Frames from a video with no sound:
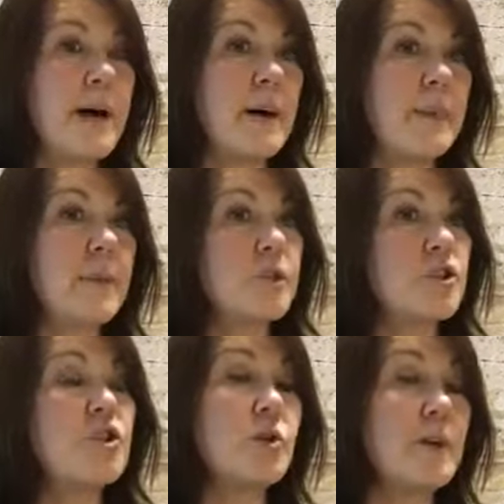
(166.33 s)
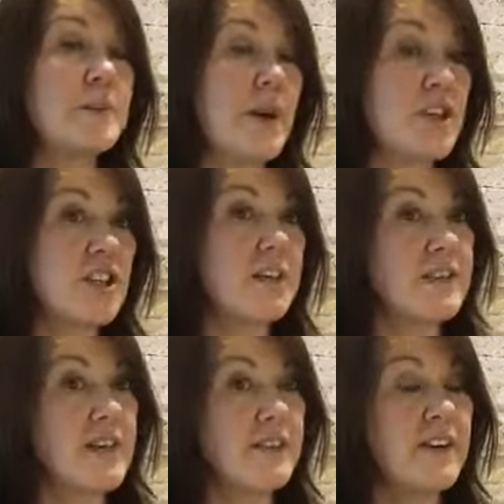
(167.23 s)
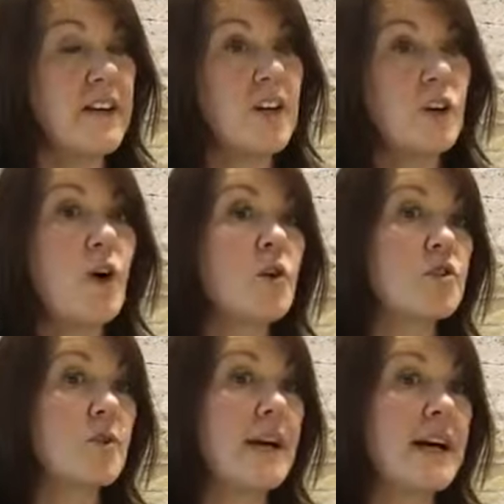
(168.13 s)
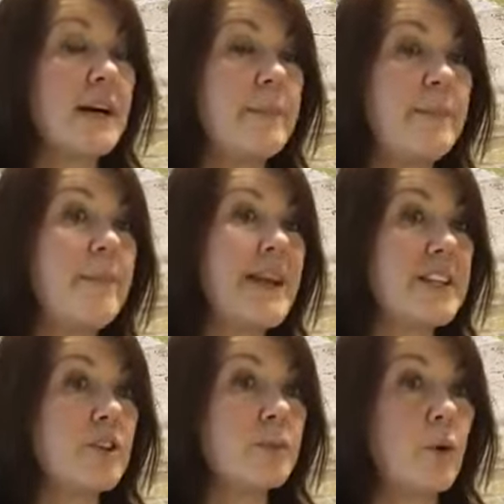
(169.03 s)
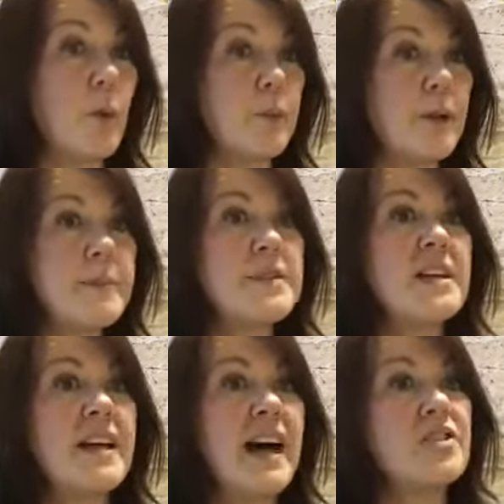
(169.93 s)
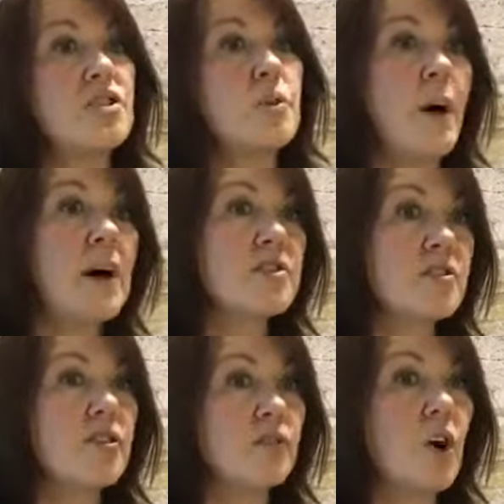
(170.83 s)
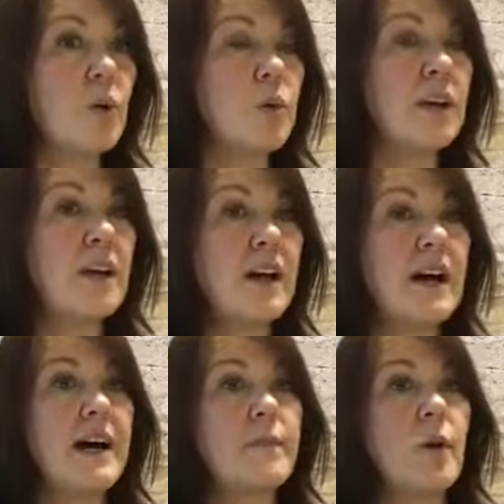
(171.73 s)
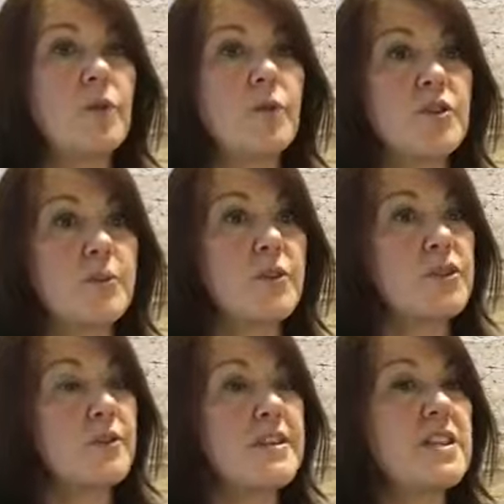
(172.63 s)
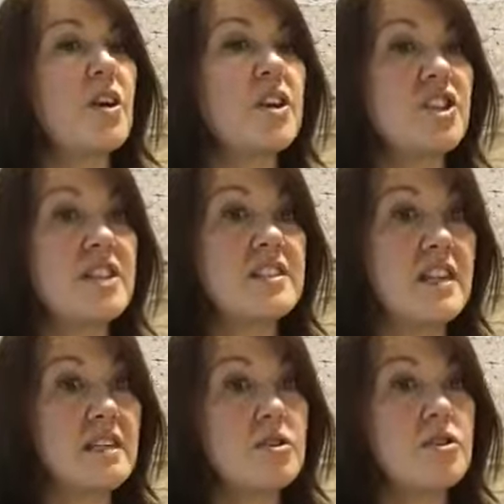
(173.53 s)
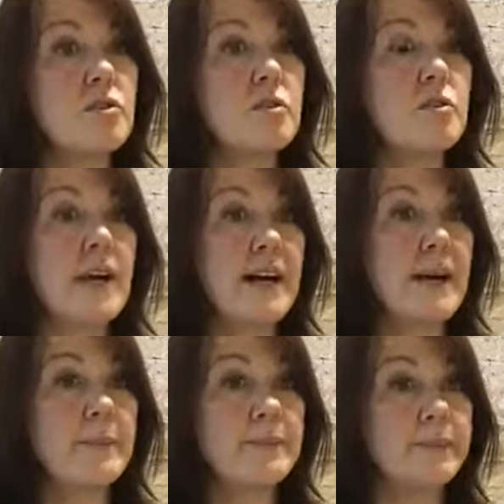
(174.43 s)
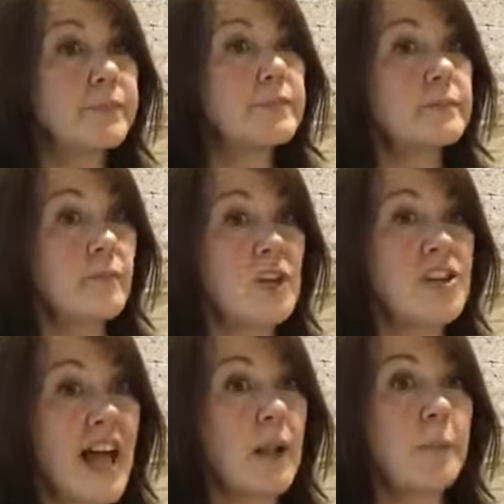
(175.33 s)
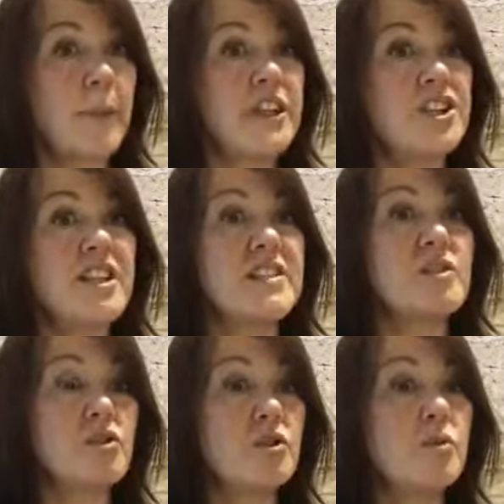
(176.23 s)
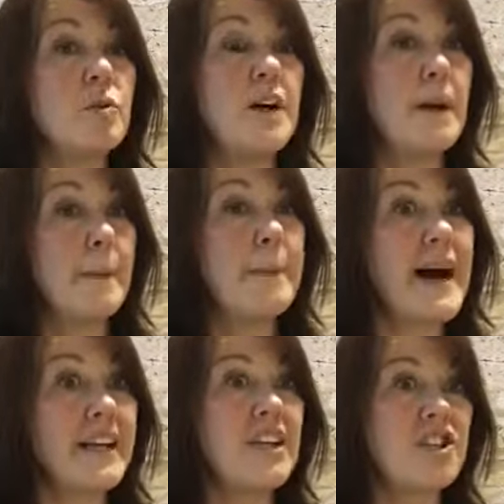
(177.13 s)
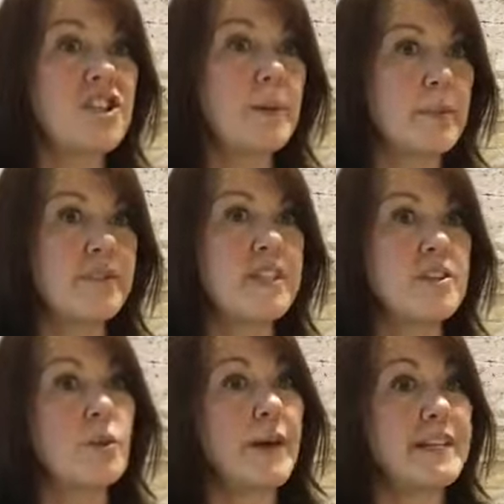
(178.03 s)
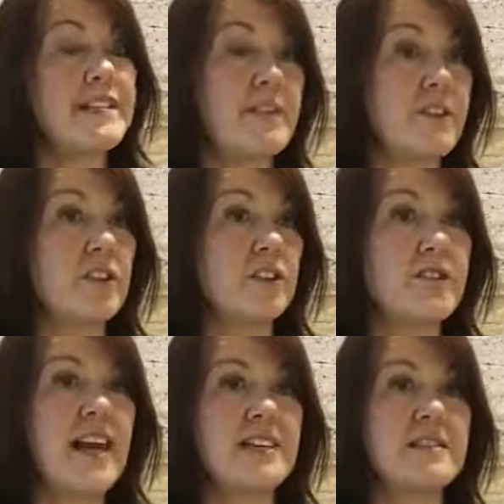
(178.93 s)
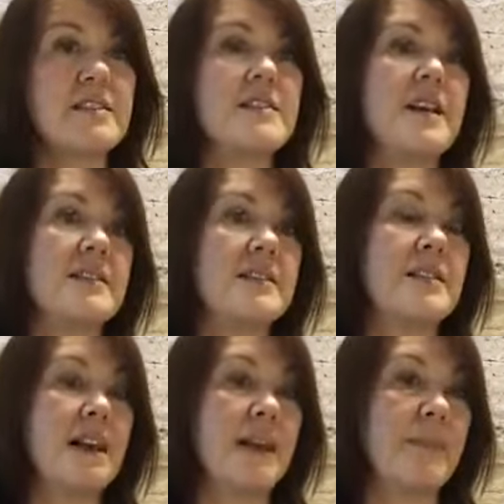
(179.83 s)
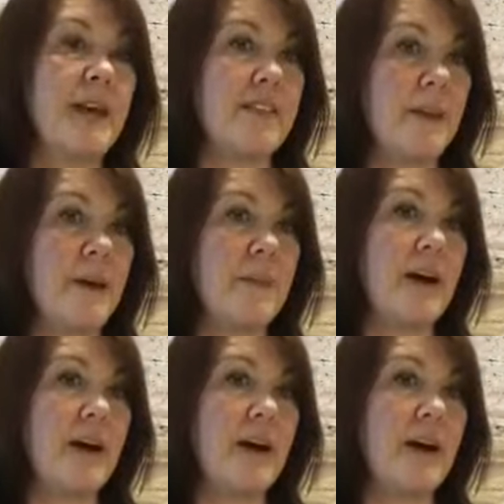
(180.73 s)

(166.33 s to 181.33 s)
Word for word: people to do, especially if they've got medical problems. And so part of the role of the respiratory physiologist is to help patients to manage some of these quite difficult tests that they may be